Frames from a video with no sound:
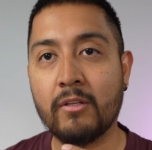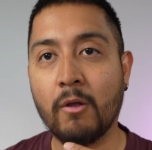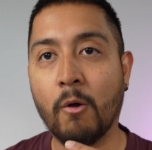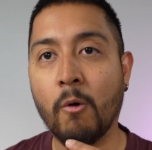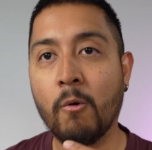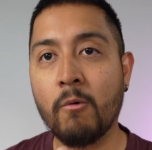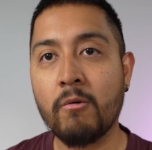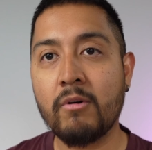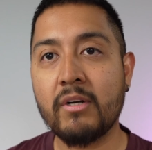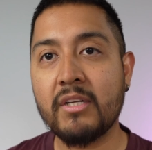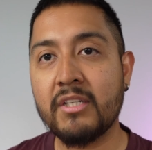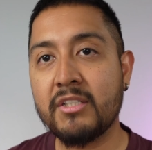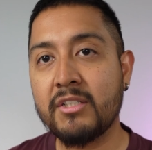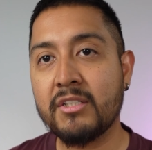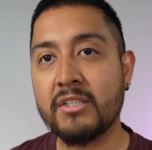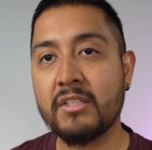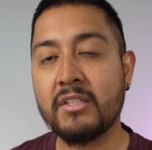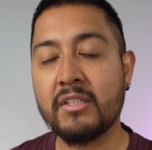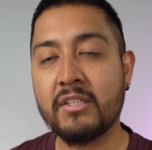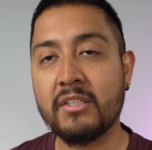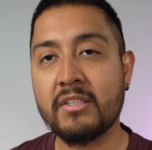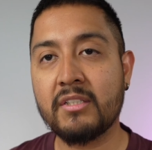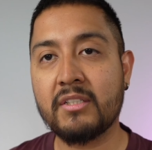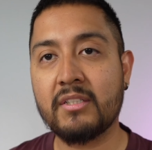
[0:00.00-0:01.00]
Our
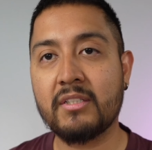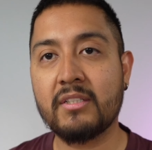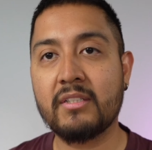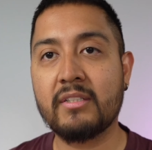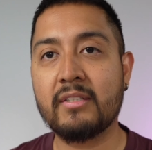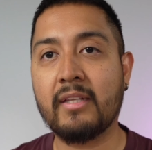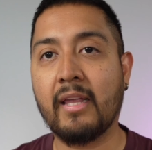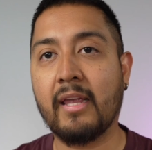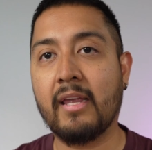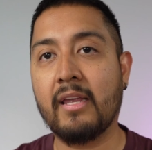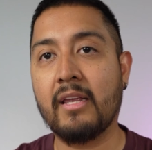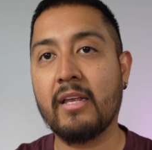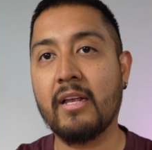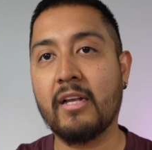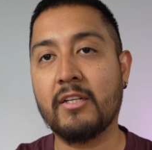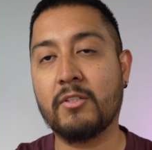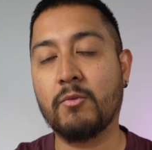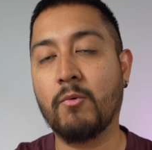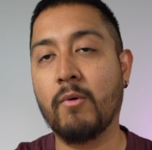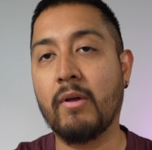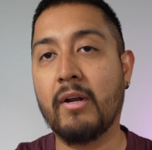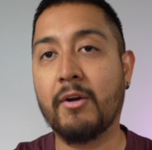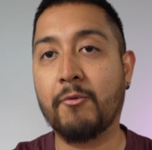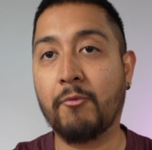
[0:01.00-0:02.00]
engineers, they
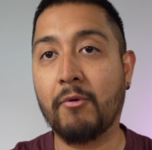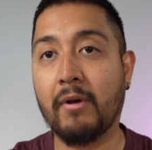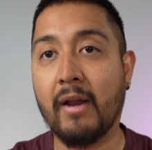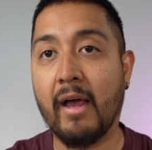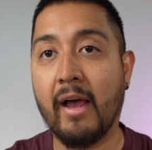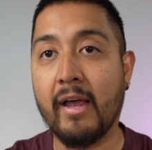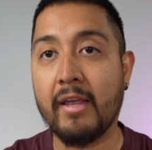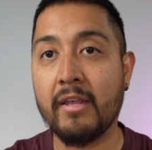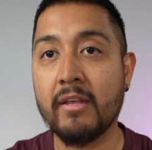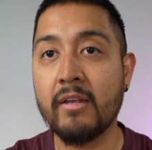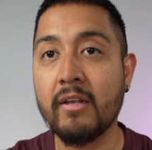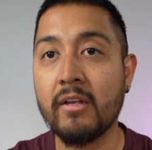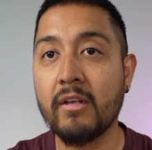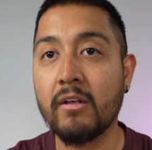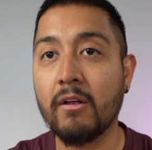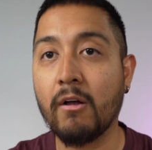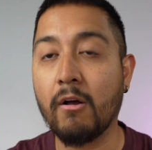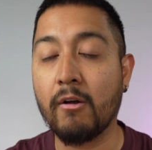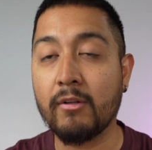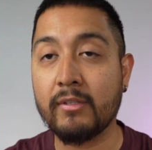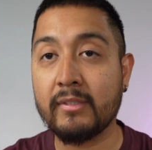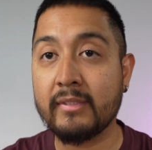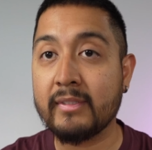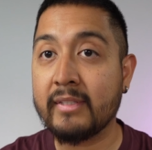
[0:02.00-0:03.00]
as well rely
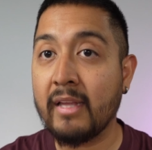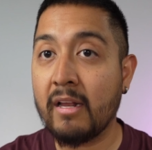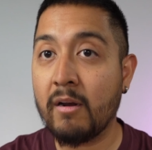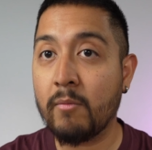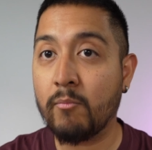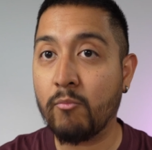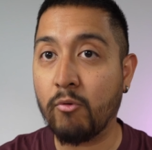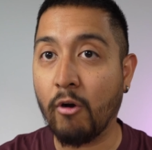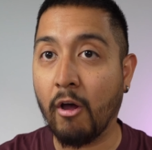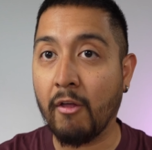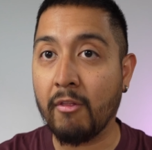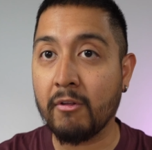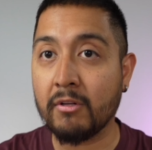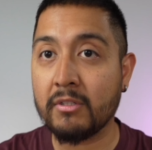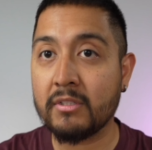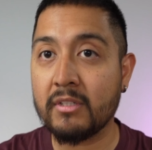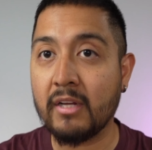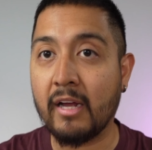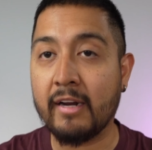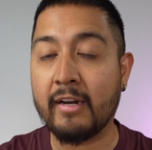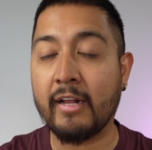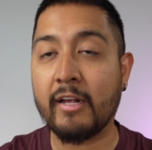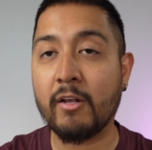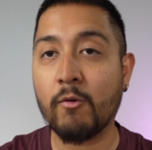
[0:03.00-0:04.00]
on Dell products,
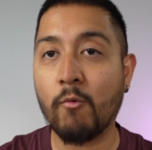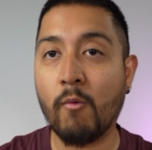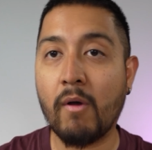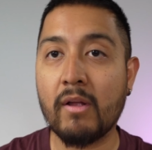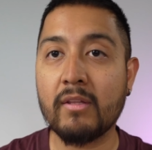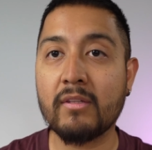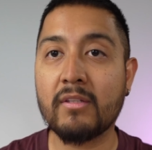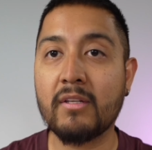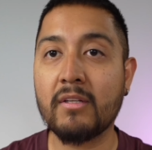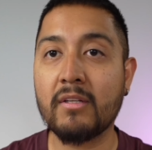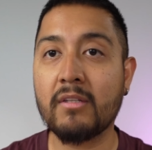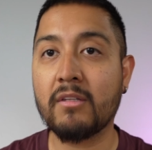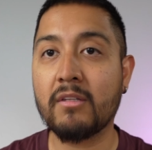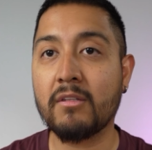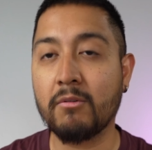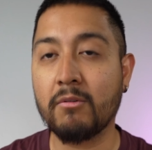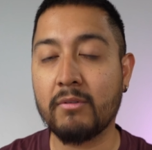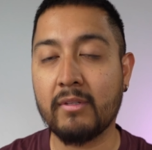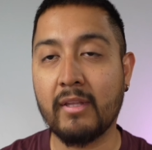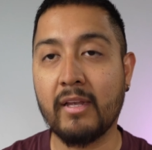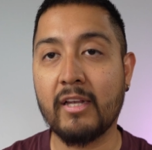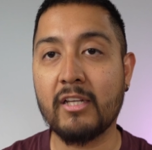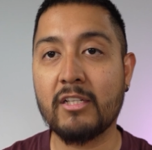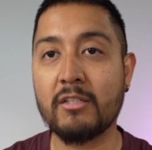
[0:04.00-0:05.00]
and I wanted to
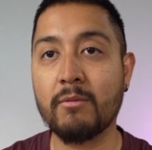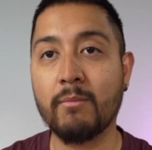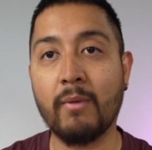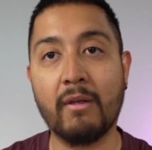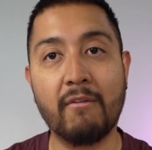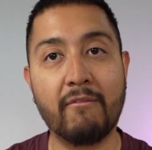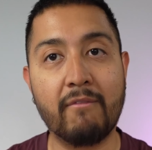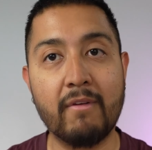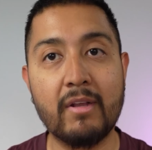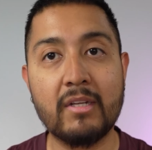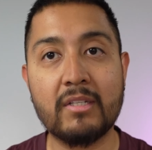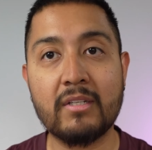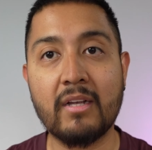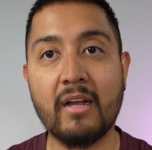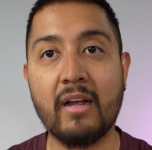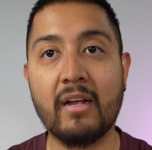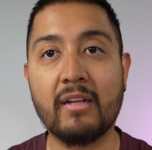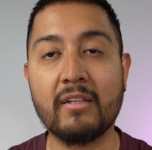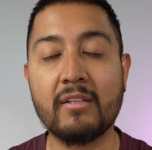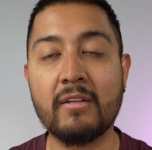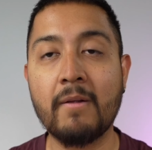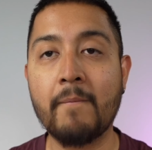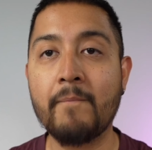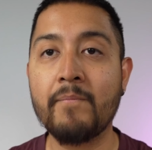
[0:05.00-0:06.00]
test by first
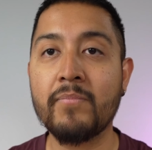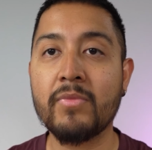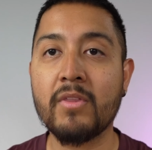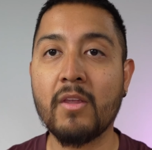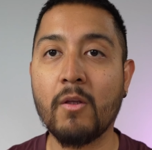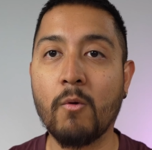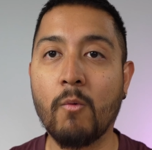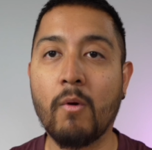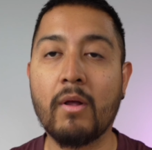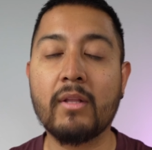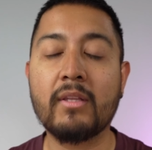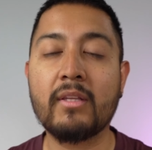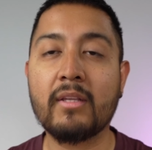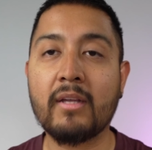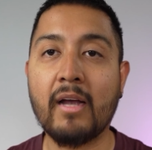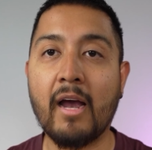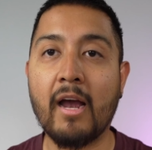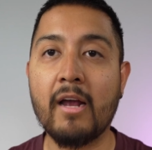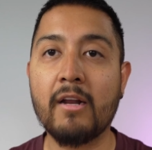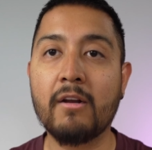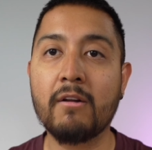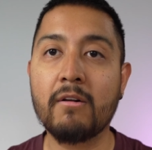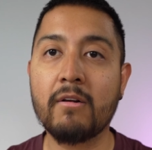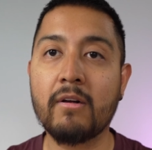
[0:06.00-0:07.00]
hand what
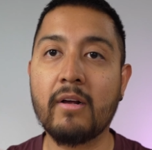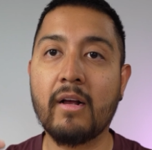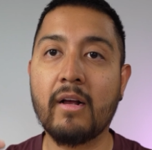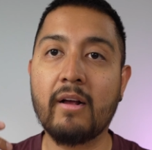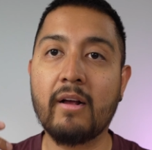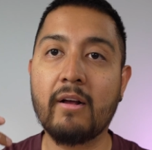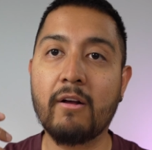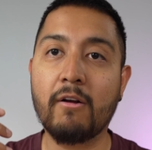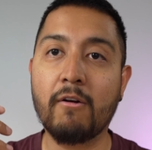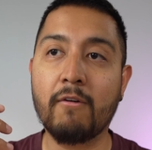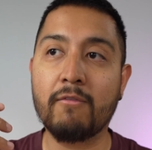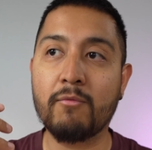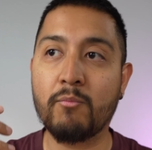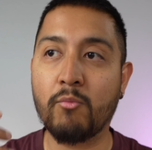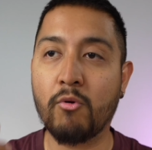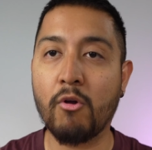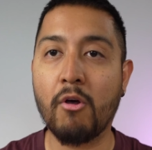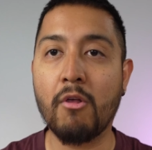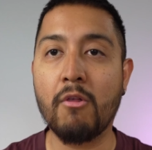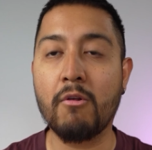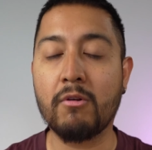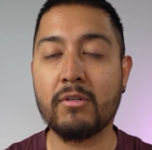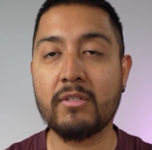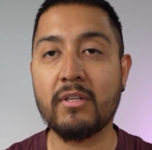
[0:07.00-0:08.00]
kind of
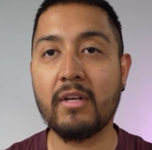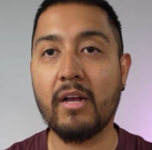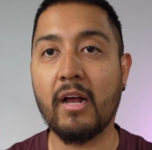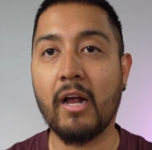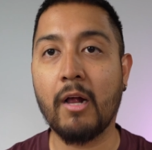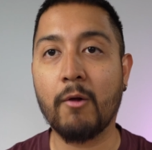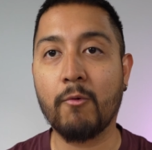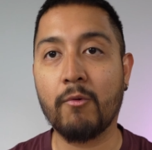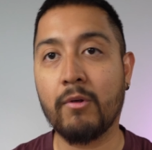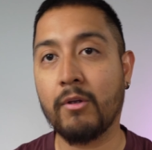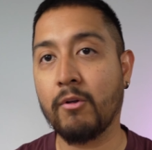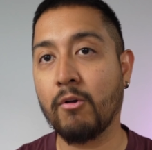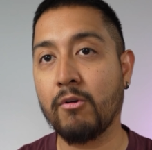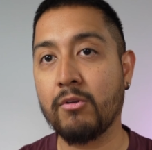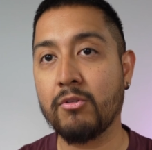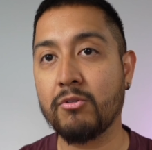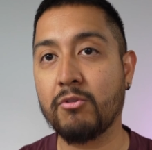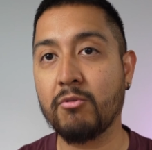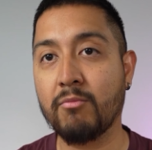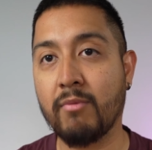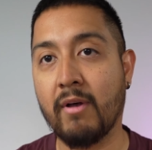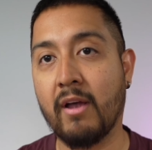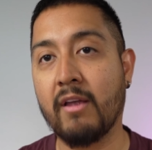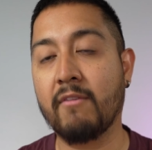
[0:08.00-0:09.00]
products are we going to
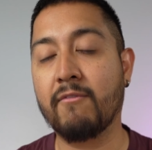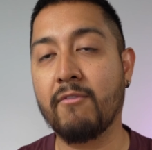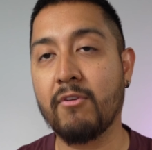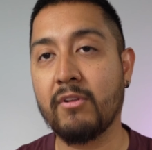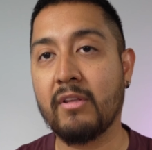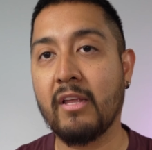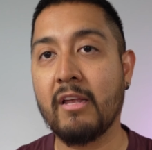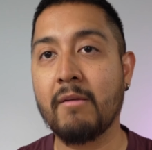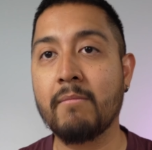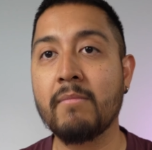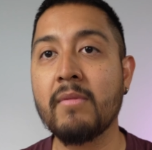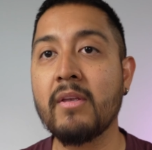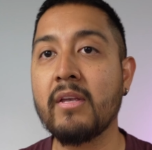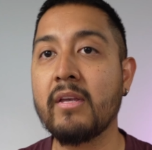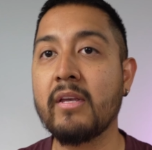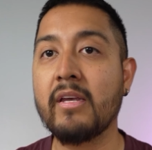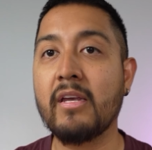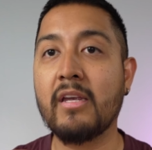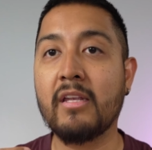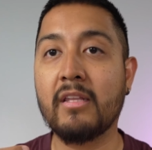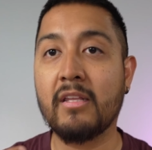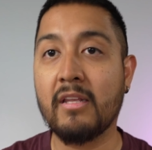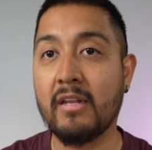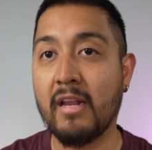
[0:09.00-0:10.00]
buy for them
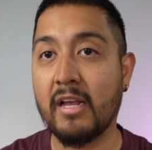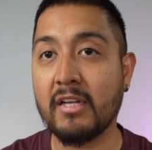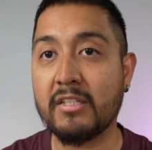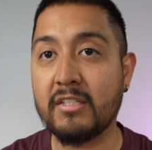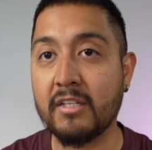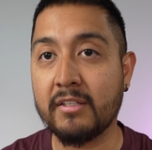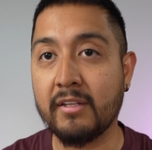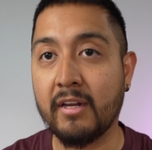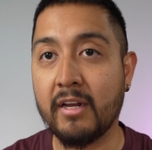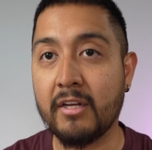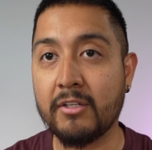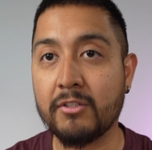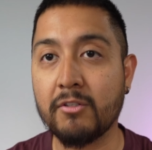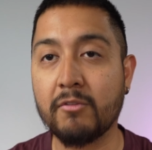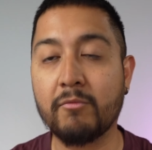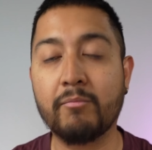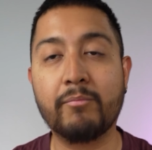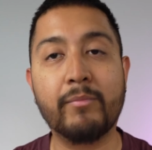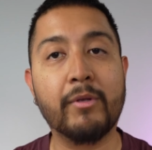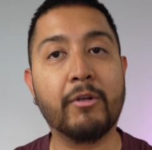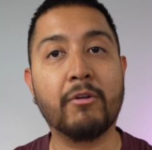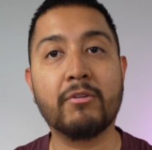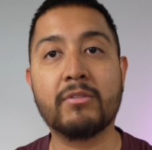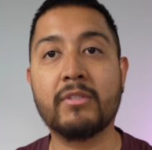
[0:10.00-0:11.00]
in the next generation,
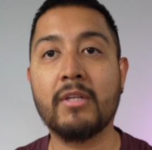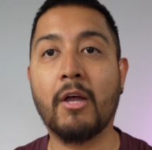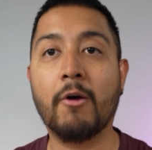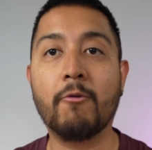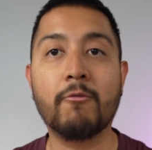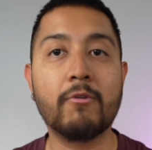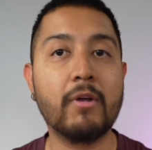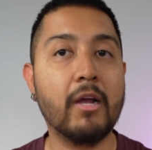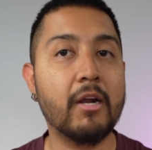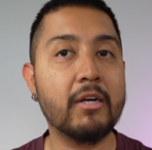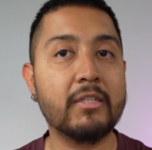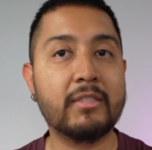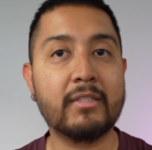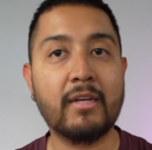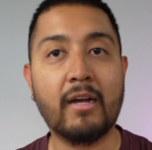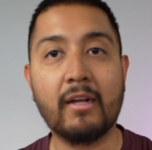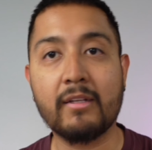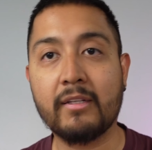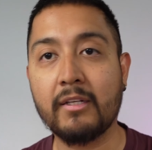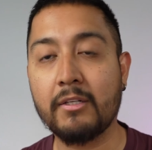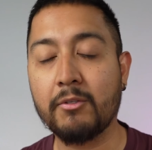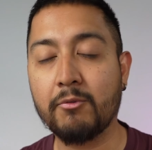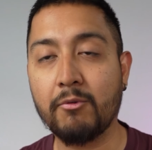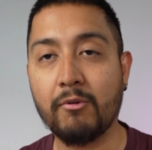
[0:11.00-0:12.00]
because now we are
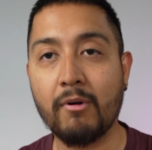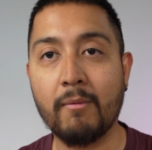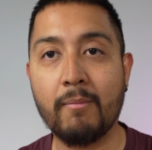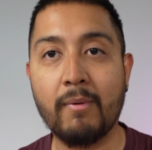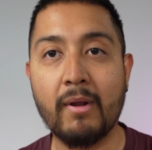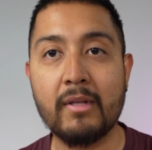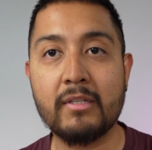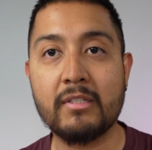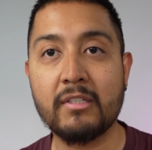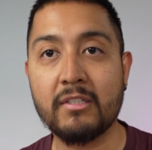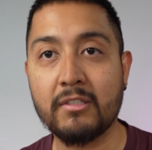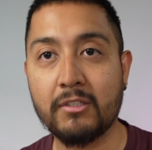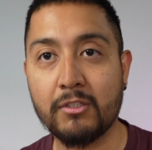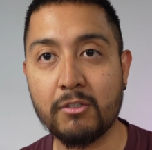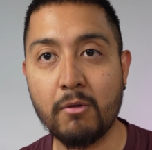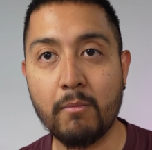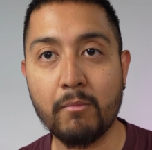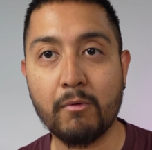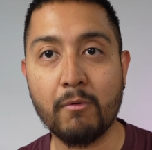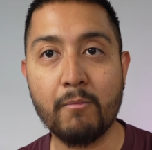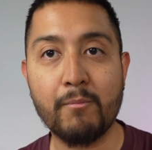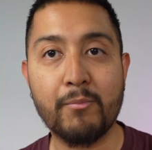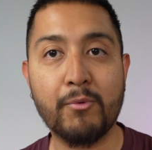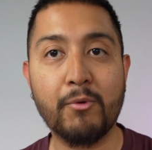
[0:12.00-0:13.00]
starting to replacing some
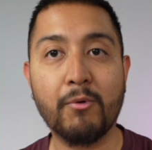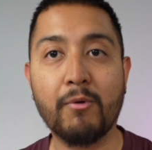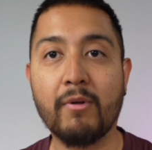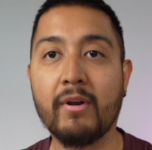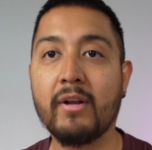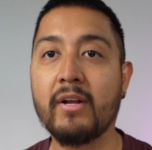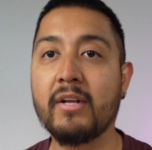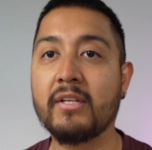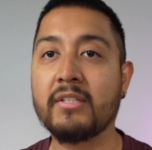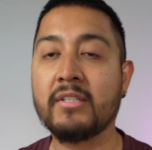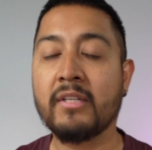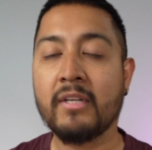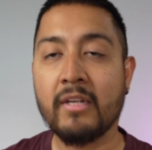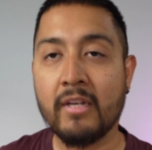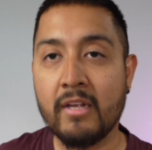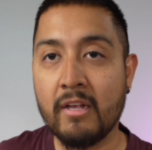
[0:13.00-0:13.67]
computers,